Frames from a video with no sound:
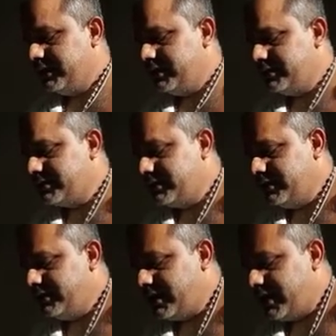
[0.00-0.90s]
it is
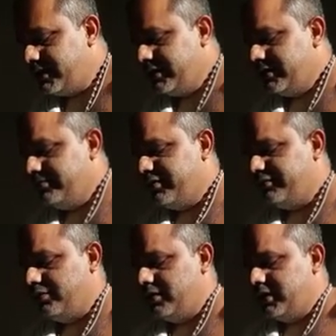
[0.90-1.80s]
said that
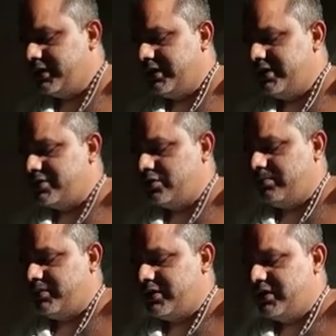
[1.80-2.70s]
before the creation
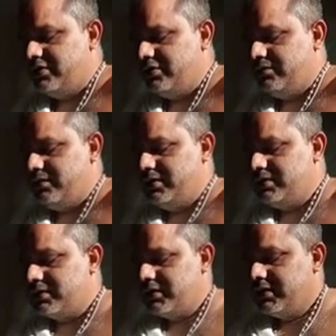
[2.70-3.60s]
of material
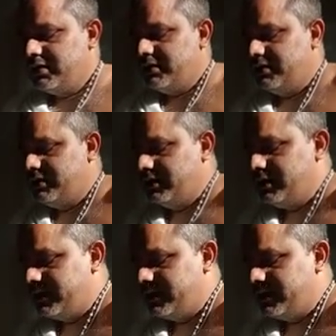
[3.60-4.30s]
universe, there